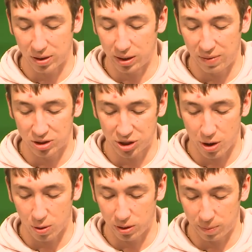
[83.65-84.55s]
to leave his
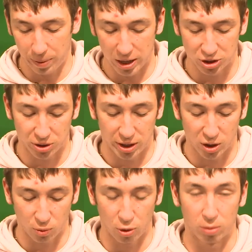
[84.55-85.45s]
coat and pager in
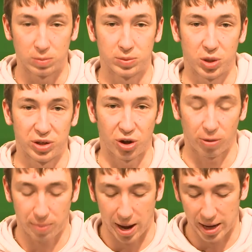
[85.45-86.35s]
the room, so he
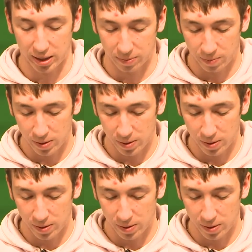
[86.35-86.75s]
turned back.